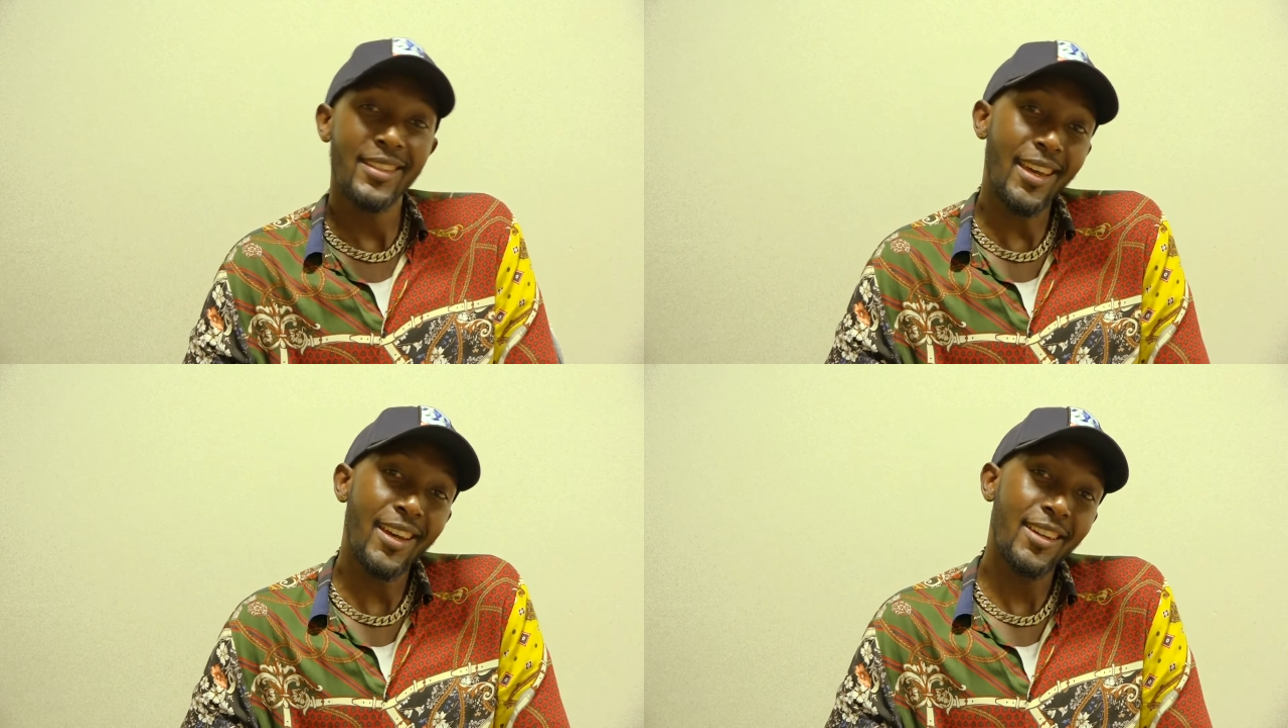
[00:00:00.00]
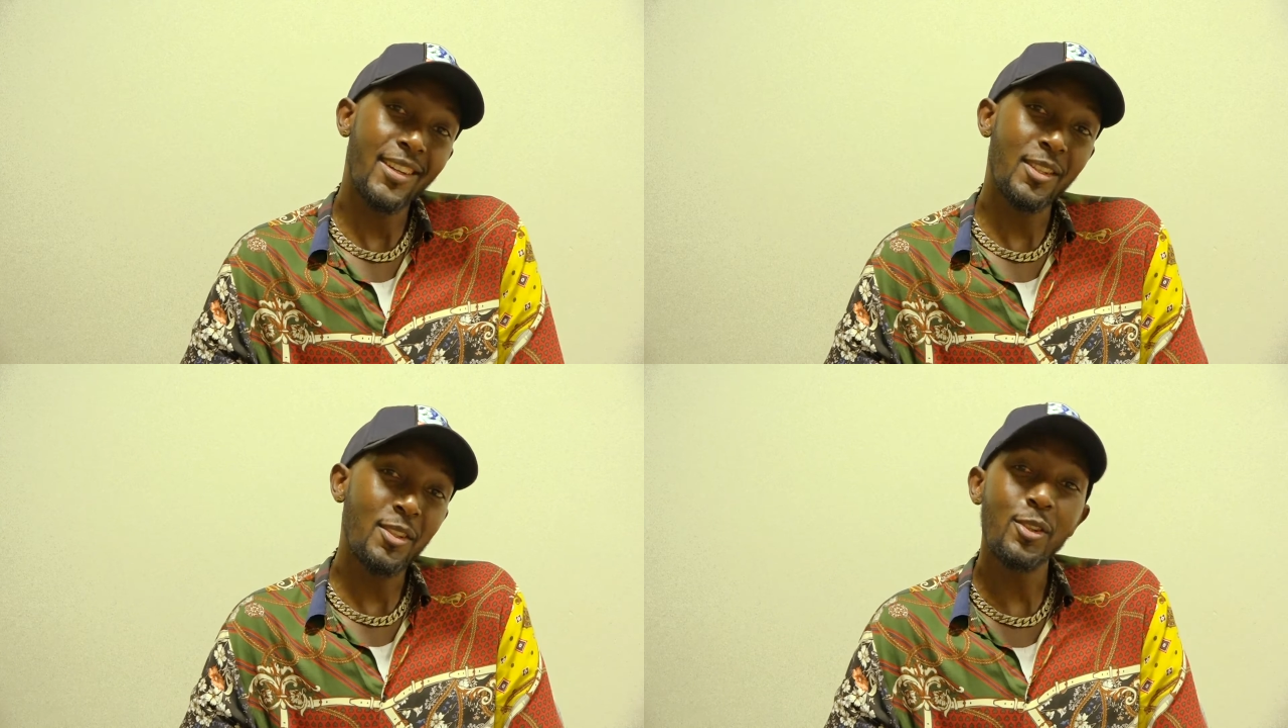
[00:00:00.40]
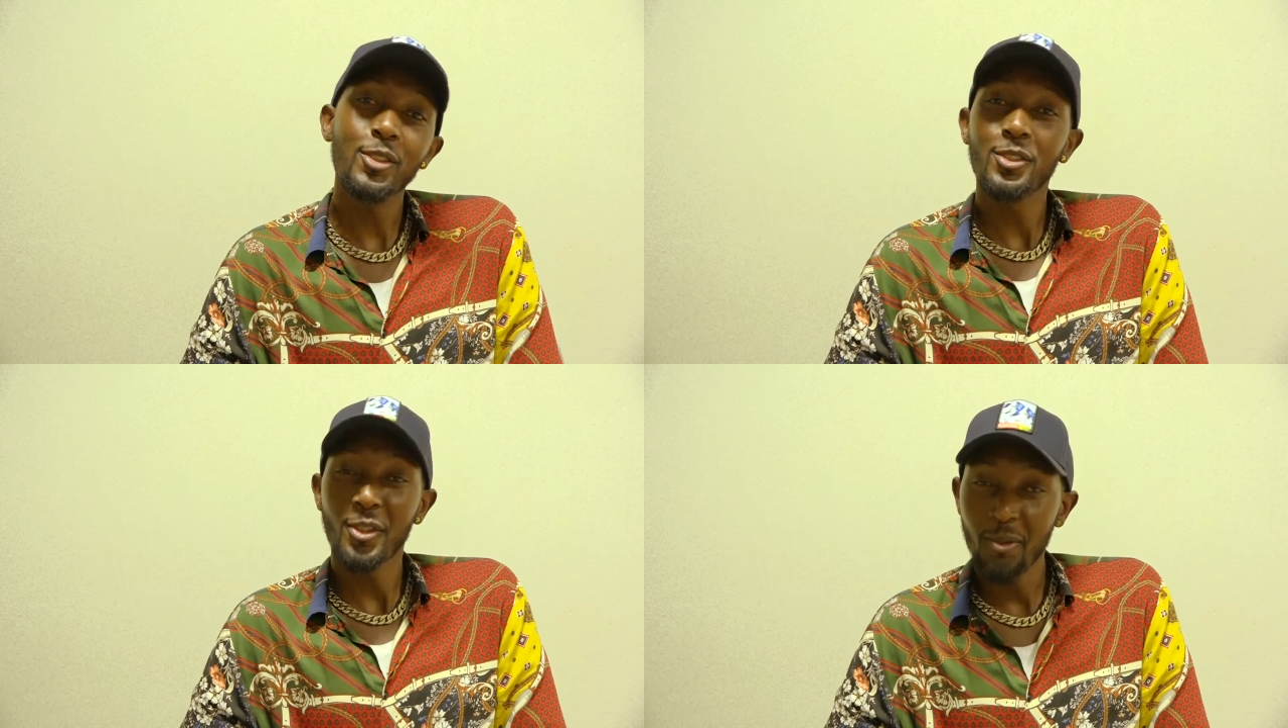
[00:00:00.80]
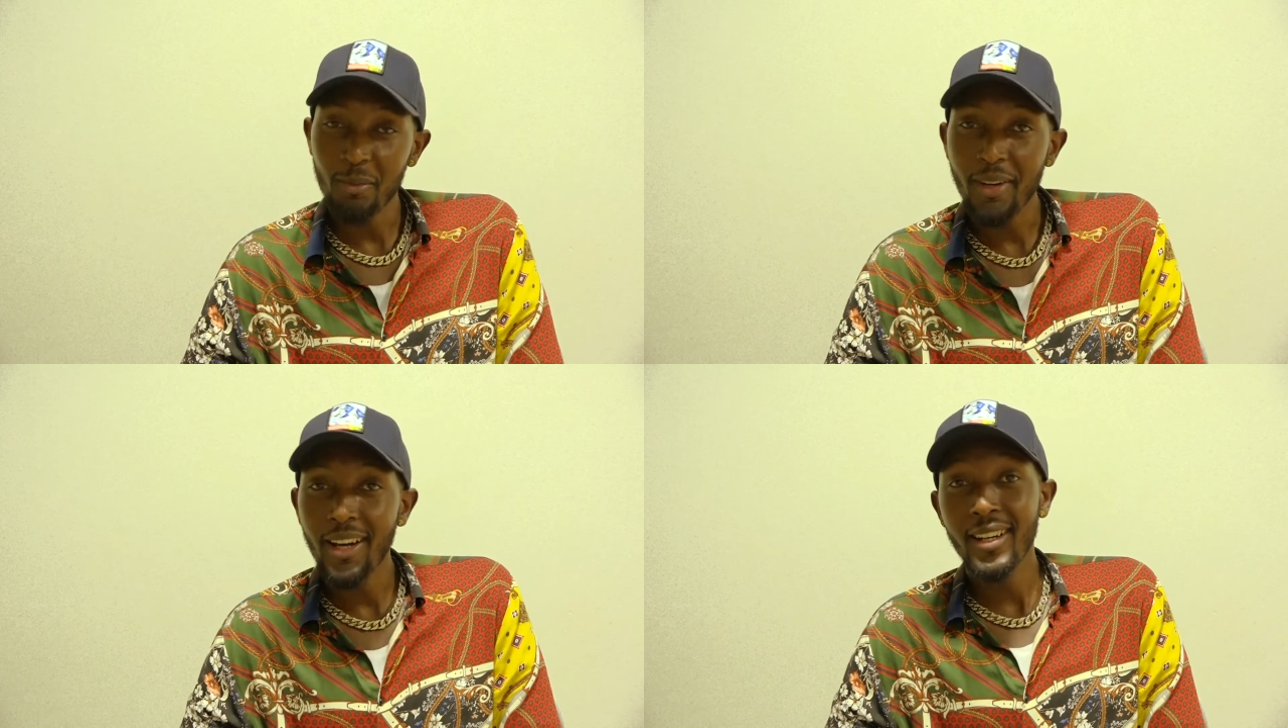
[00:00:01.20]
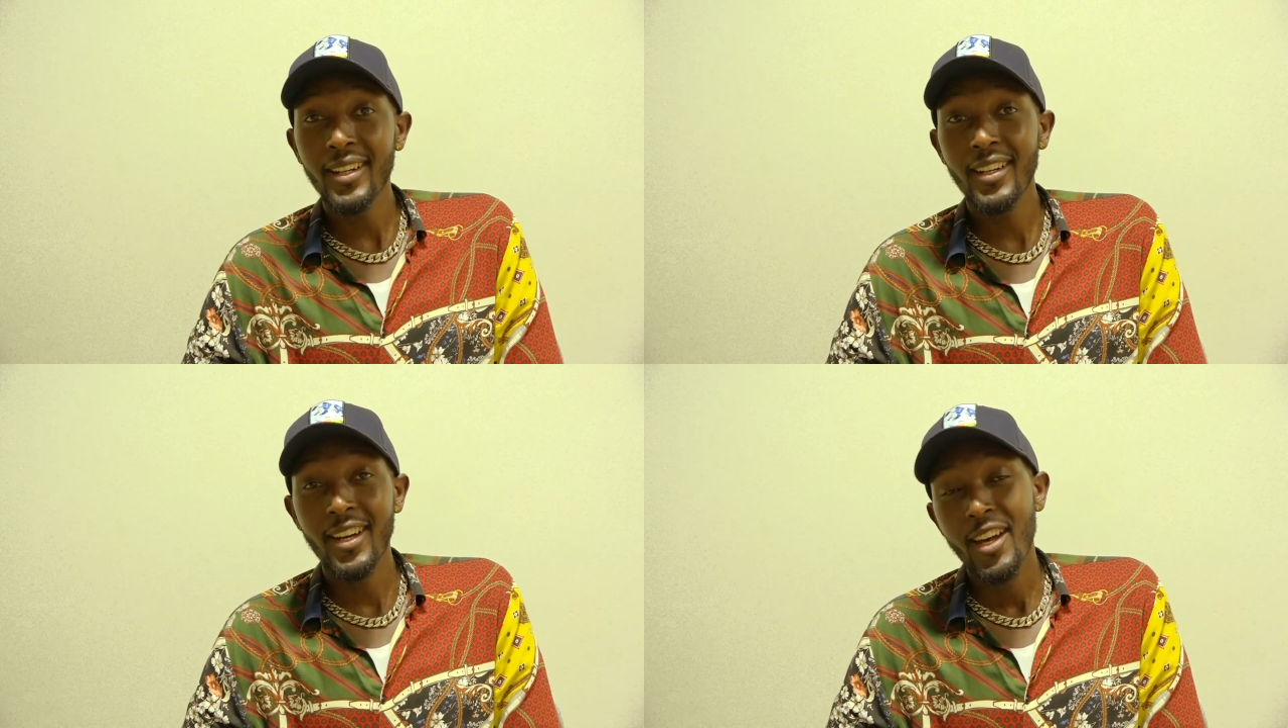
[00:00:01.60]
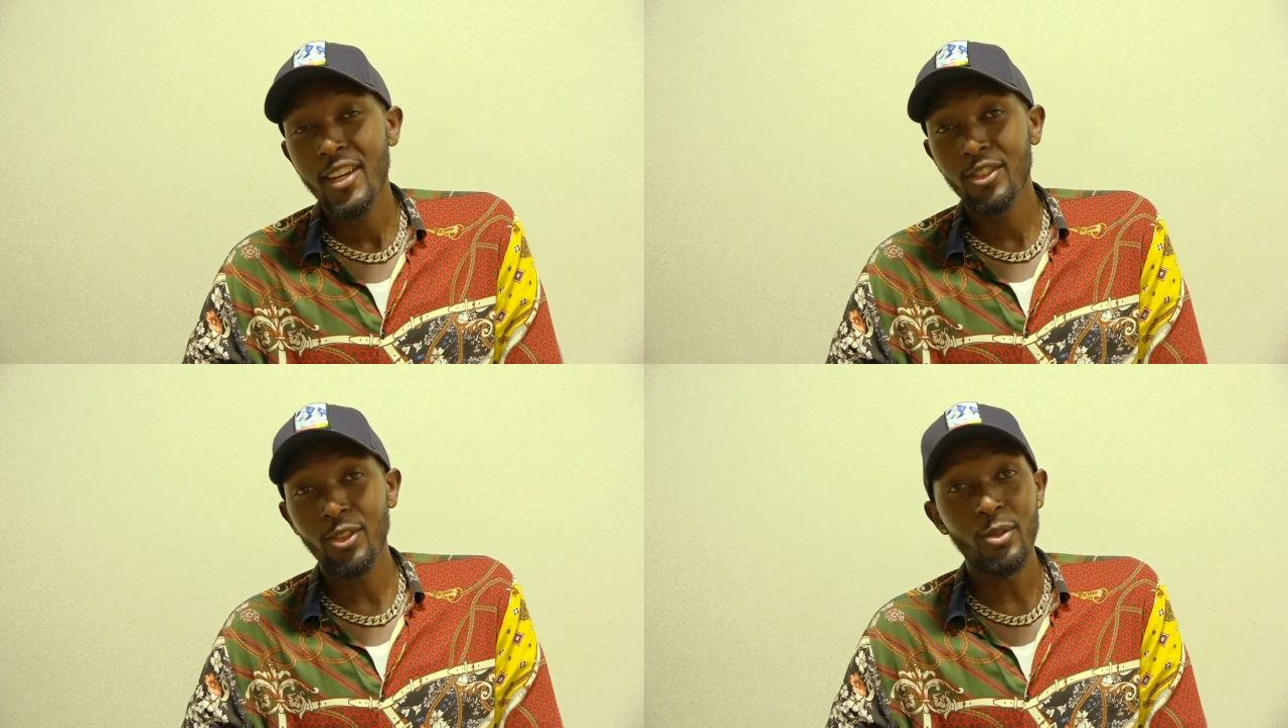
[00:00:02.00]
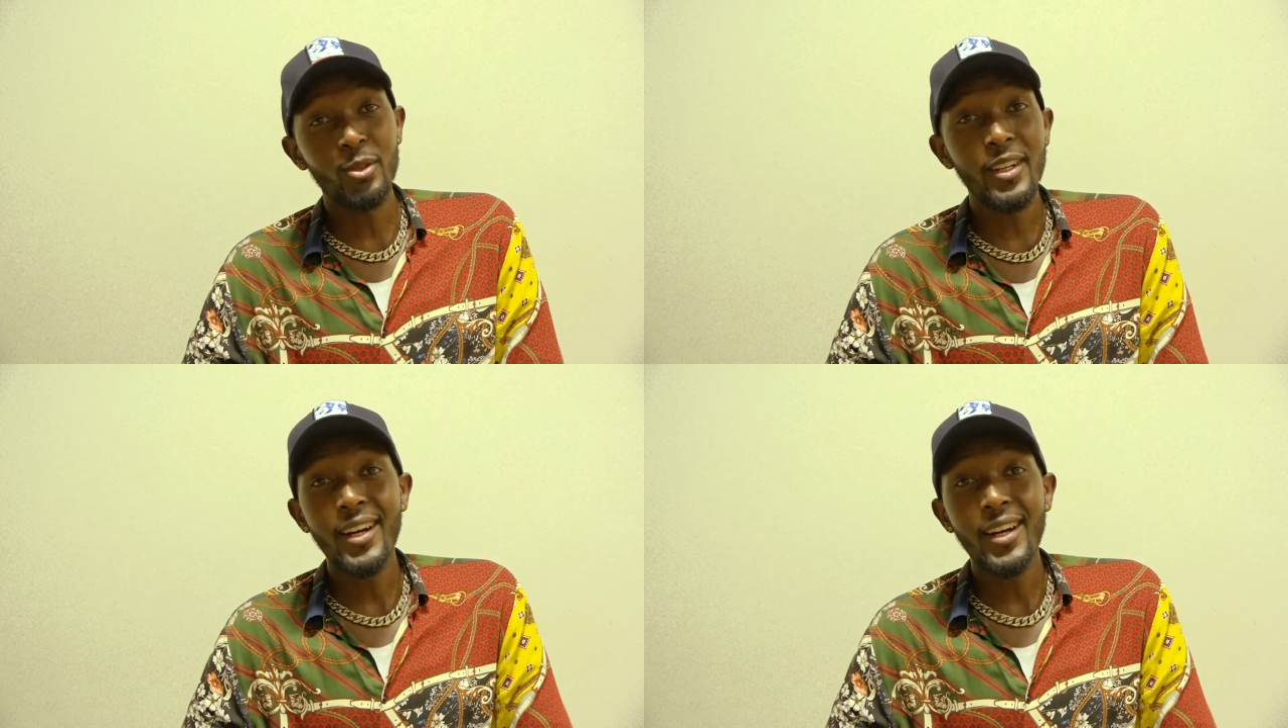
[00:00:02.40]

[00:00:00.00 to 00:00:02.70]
yeah, cause you're my sugar